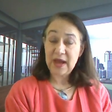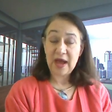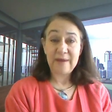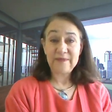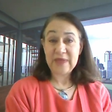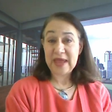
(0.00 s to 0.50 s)

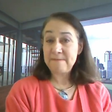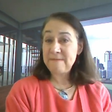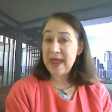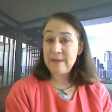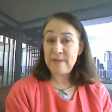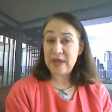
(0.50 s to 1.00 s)
um, it
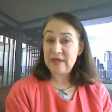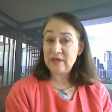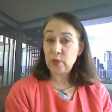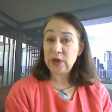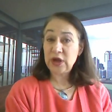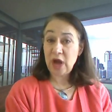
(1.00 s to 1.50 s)
may be
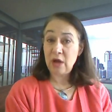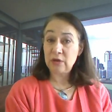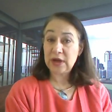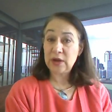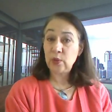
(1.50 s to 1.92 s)
that we don't,